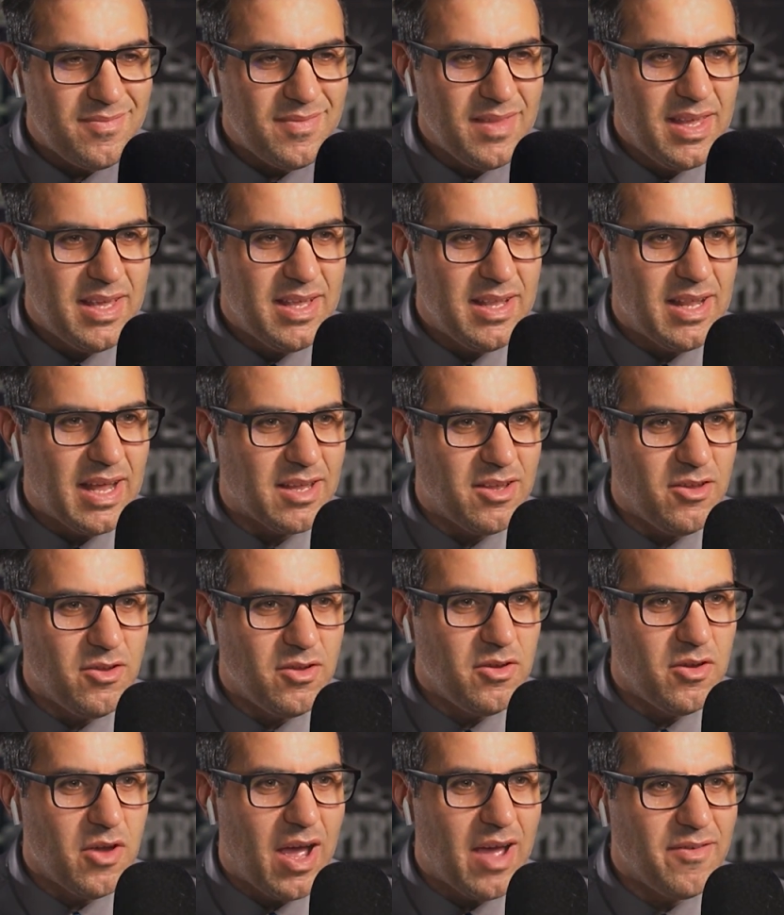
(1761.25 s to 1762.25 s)
like you,
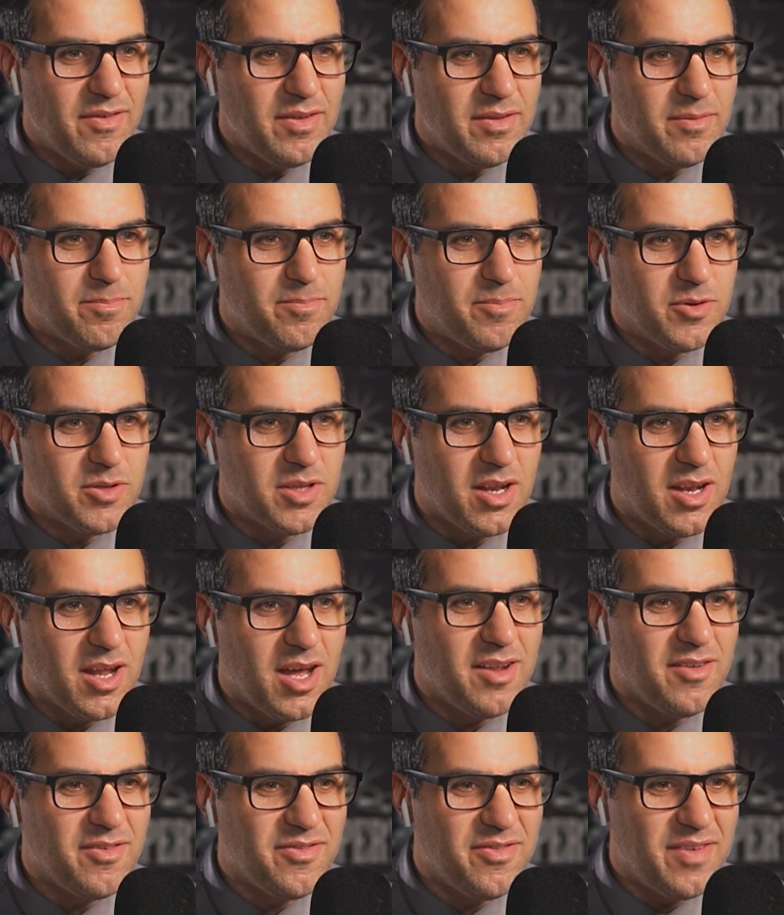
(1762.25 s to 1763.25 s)
you, haven't put a lot
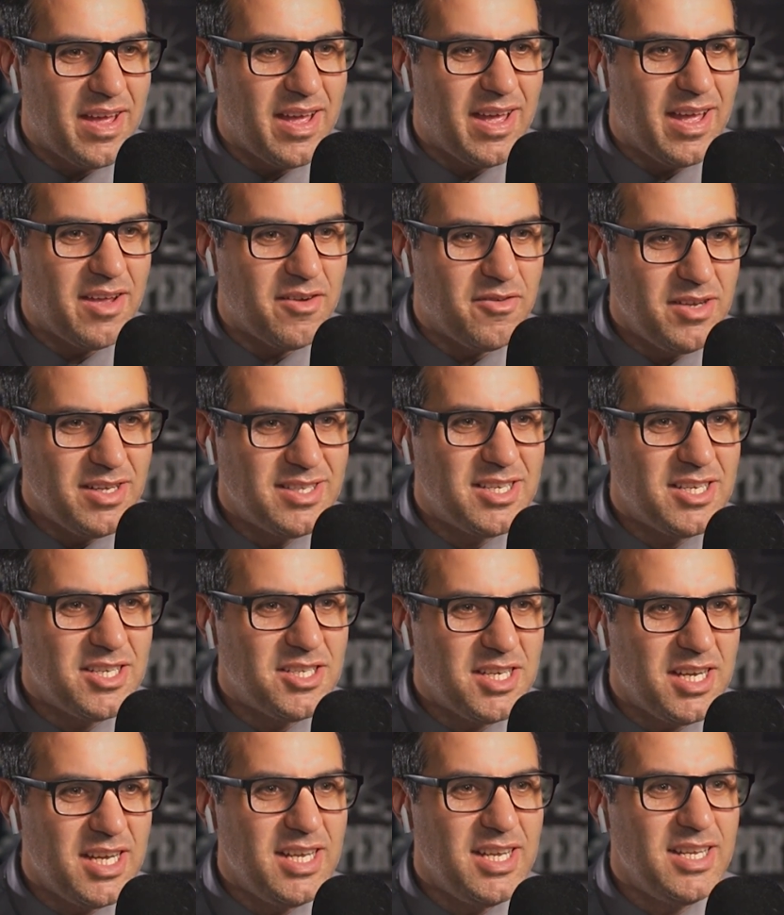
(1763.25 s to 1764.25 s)
of uh, research
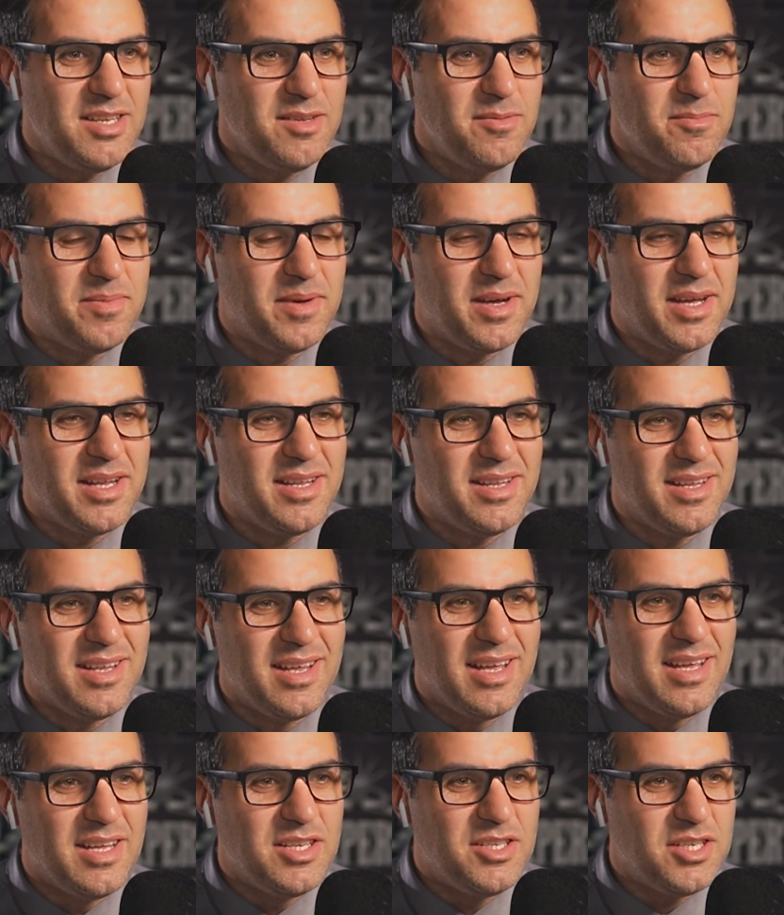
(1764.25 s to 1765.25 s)
in but
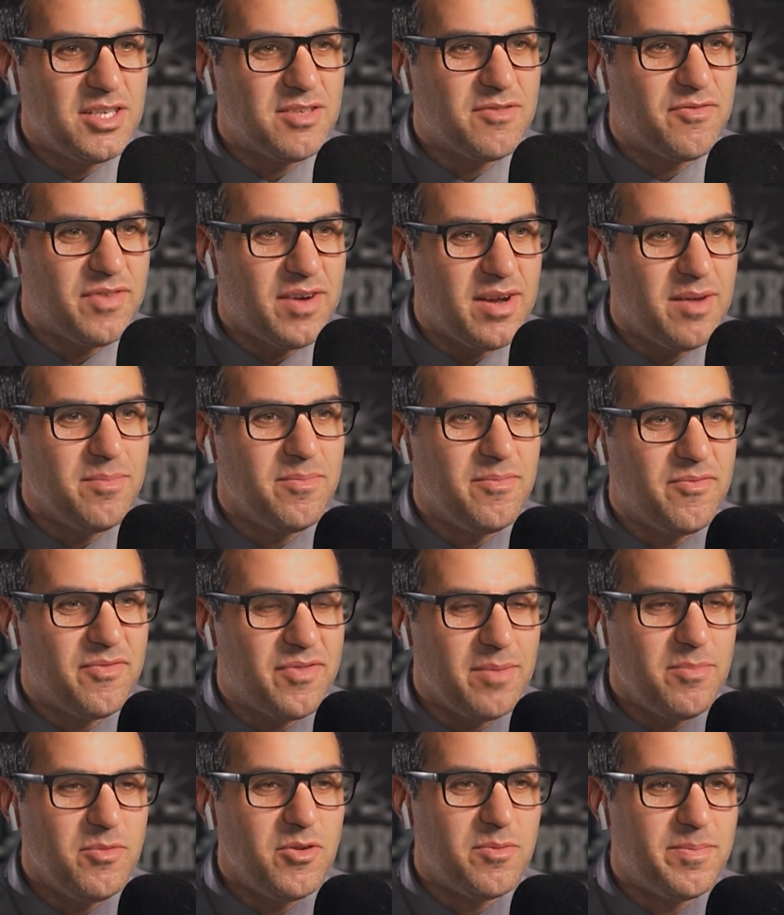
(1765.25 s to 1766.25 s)
just from
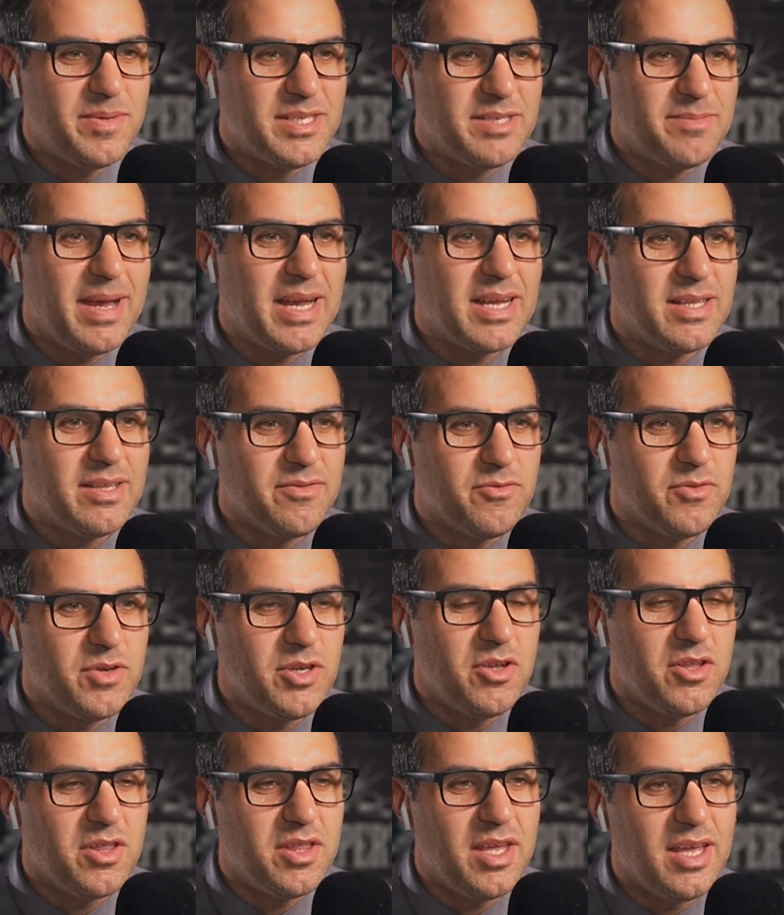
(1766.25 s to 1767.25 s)
from your perspective what do
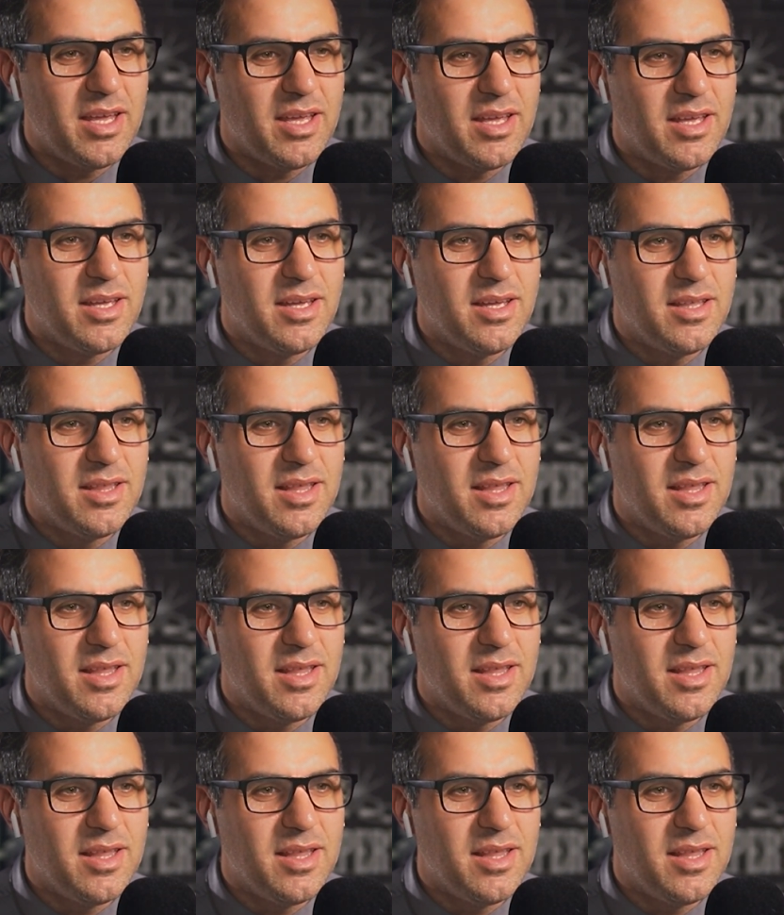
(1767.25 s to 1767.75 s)
you think the